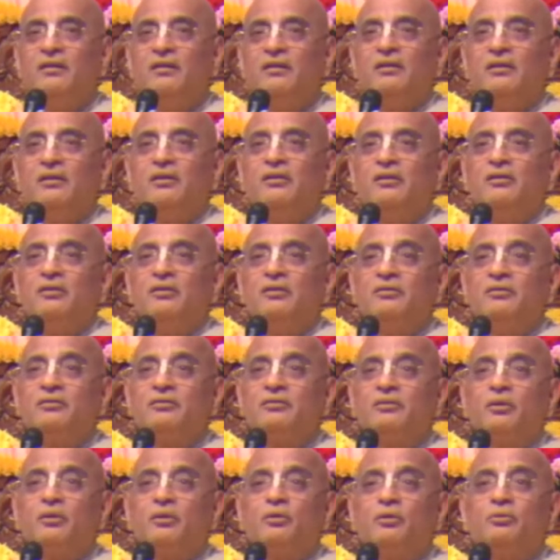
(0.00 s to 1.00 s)

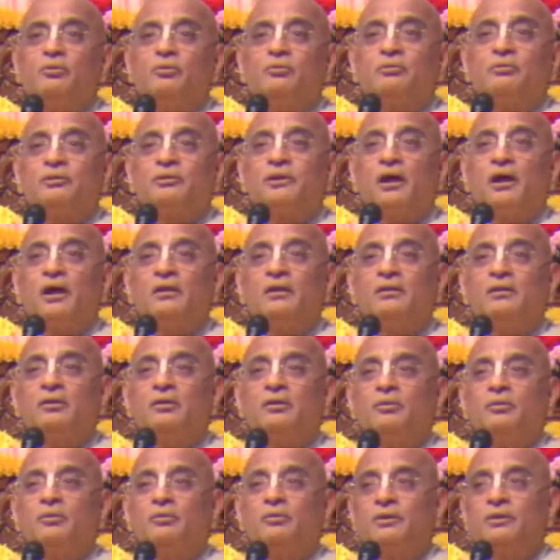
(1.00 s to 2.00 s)
So
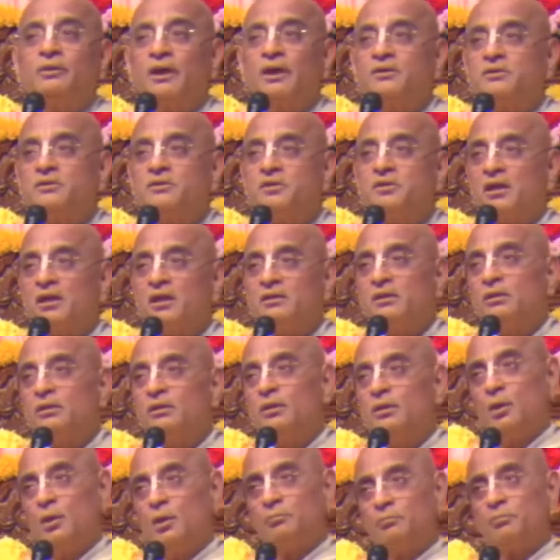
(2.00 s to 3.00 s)
King Shantanu
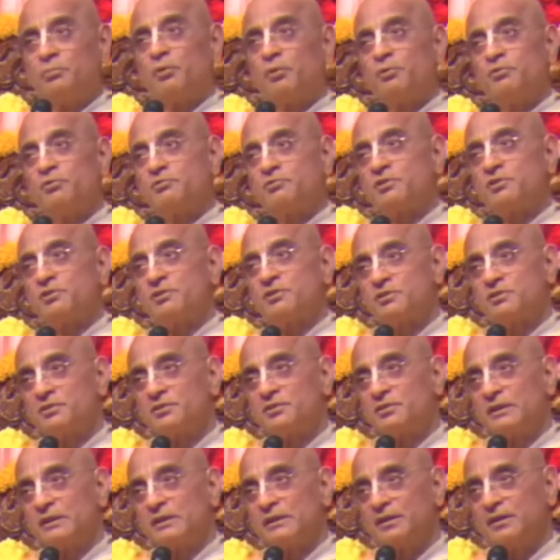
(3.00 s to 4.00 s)
approached
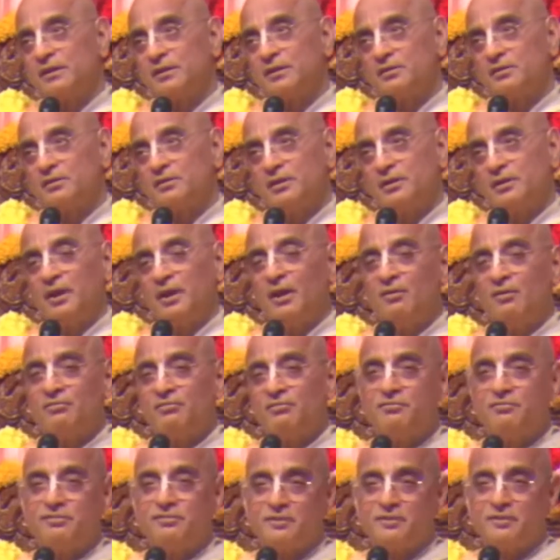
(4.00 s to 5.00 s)
the king of the
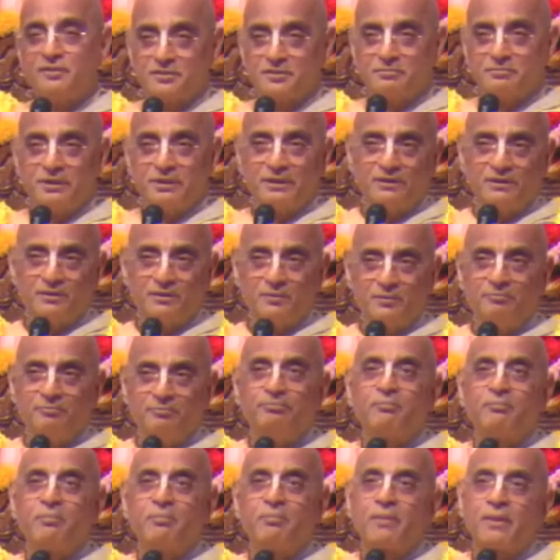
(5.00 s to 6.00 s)
fishermen,
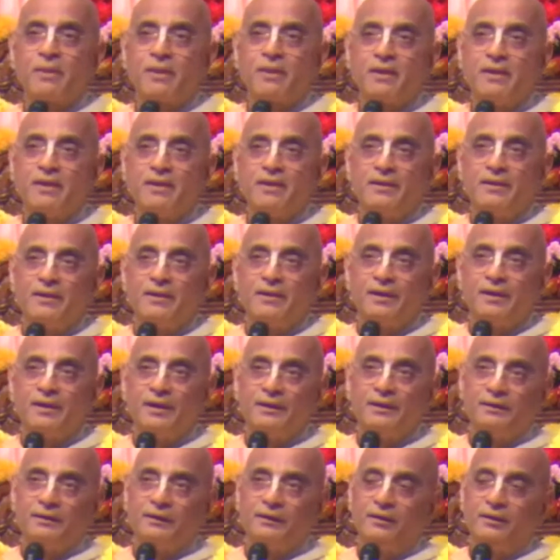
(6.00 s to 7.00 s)
and the
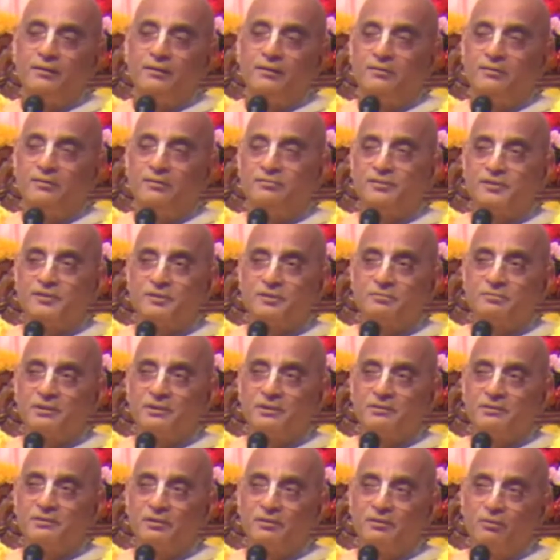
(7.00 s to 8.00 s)
king of the fishermen said,
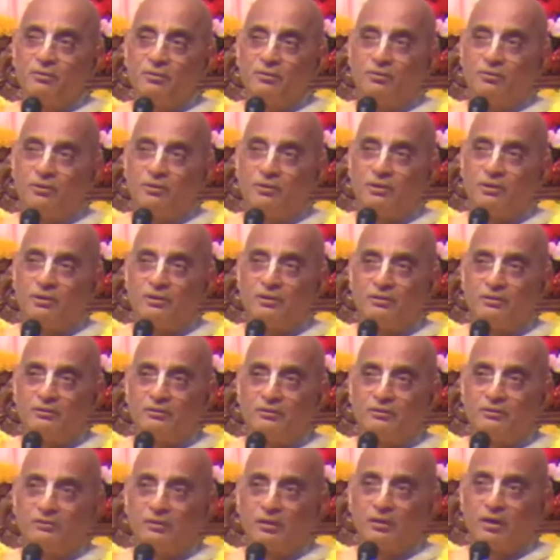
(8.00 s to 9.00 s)
look,
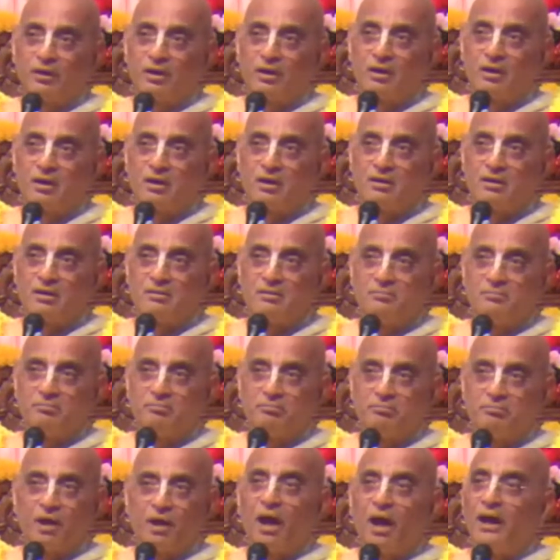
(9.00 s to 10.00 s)

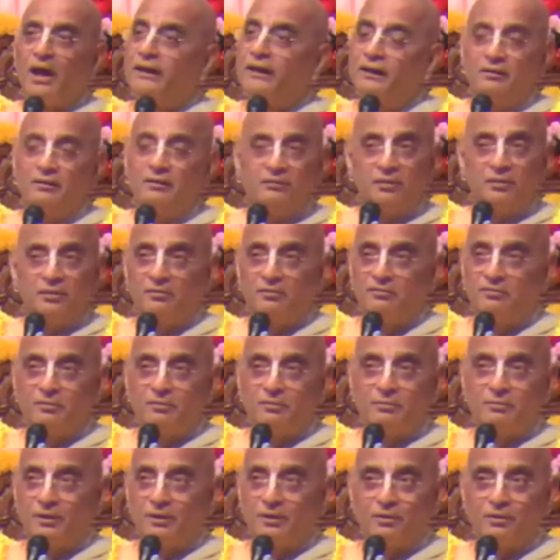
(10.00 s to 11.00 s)
I can give you my
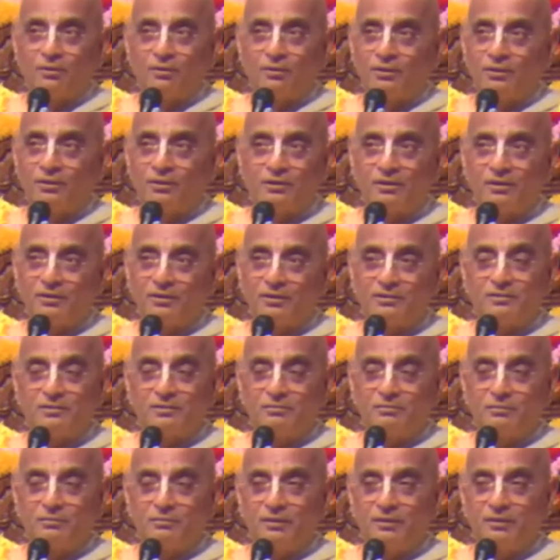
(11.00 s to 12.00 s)
daughter. It's a
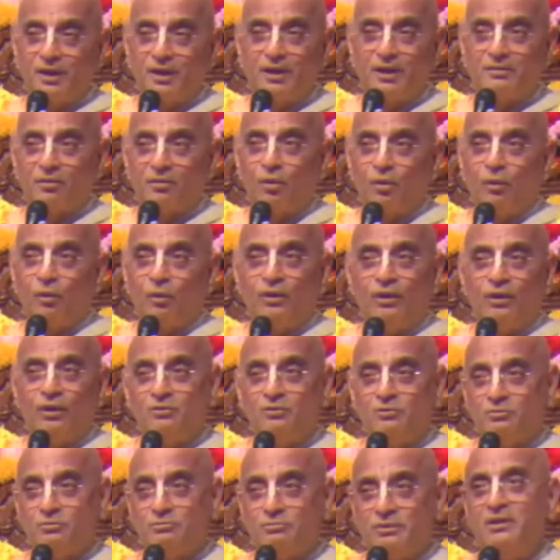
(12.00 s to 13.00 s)
great honor to
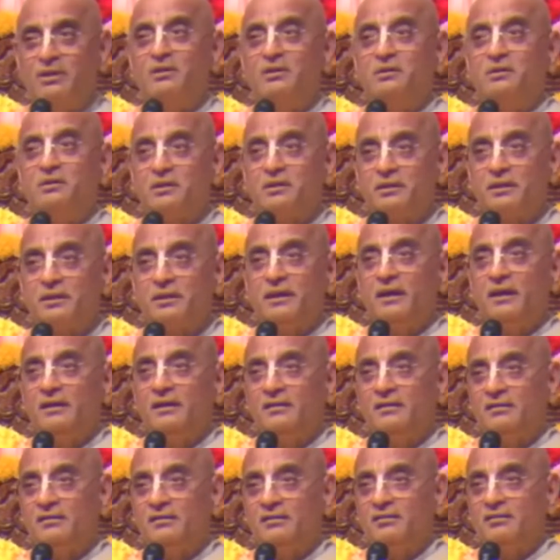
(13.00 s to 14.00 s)
me. The king
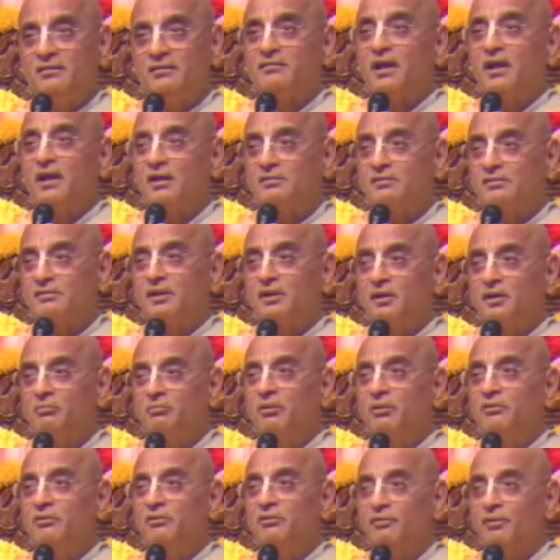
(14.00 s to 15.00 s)
is asking me
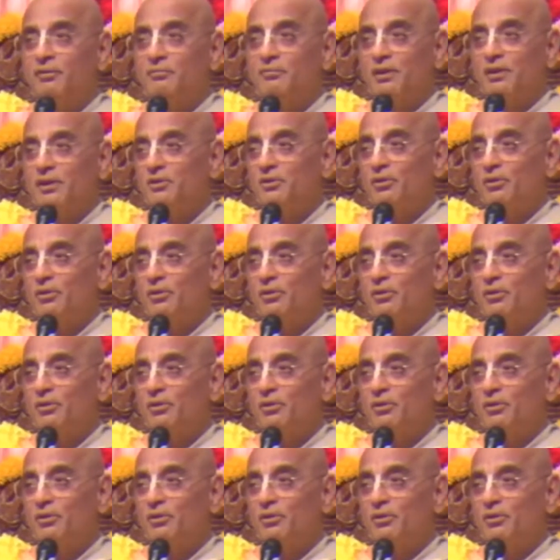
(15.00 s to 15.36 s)
for my daughter.